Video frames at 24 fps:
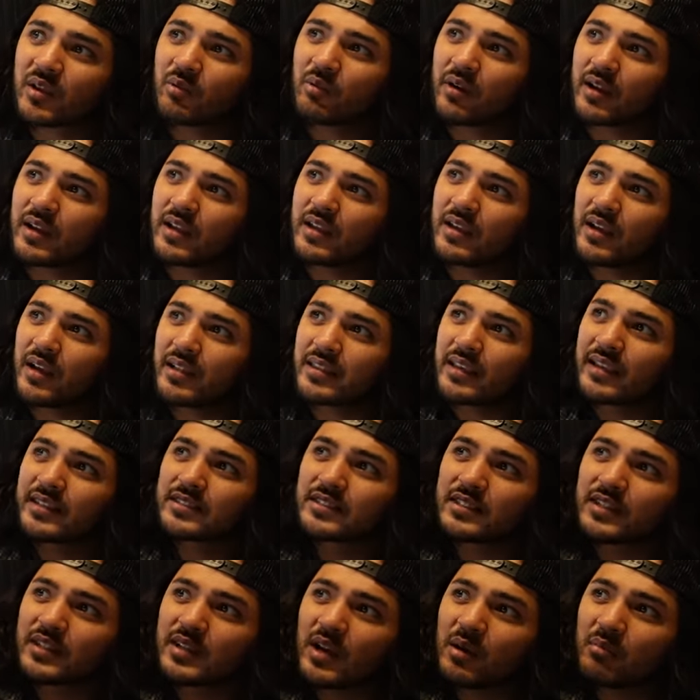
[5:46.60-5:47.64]
Ready? I think
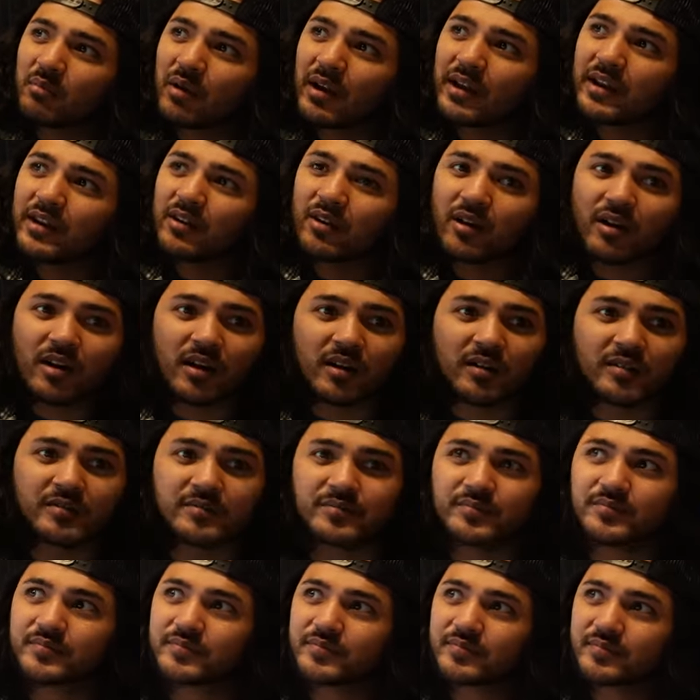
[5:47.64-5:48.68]
it's gonna come right here, huh?
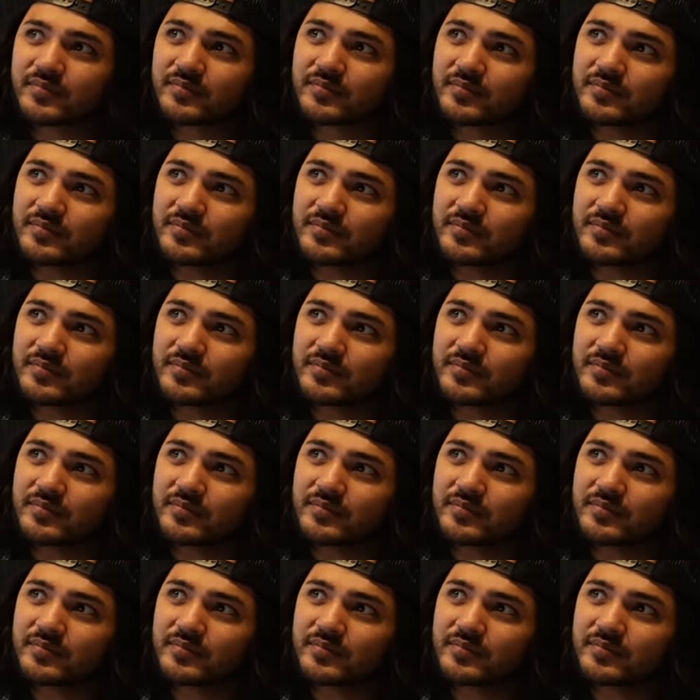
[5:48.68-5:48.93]
I